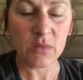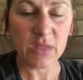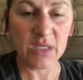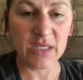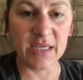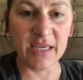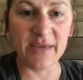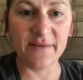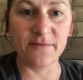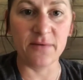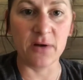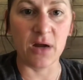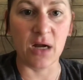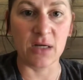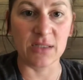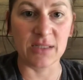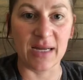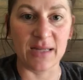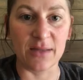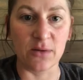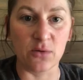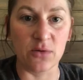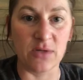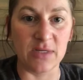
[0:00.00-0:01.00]
if not
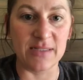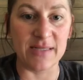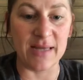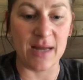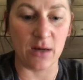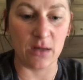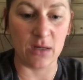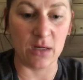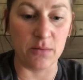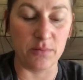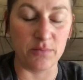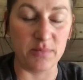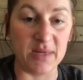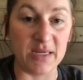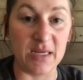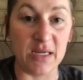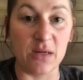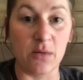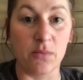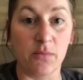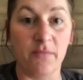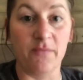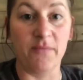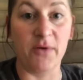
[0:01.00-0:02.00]
diluted down, can
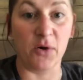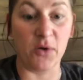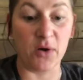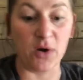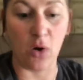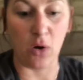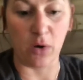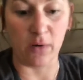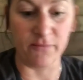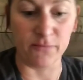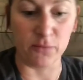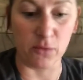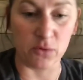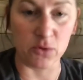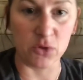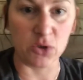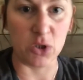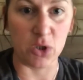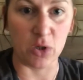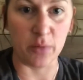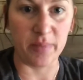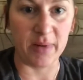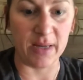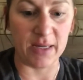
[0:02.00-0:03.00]
be very harmful to
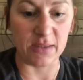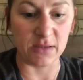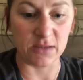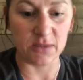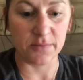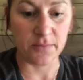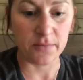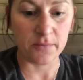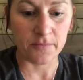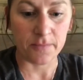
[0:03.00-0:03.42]
your pet.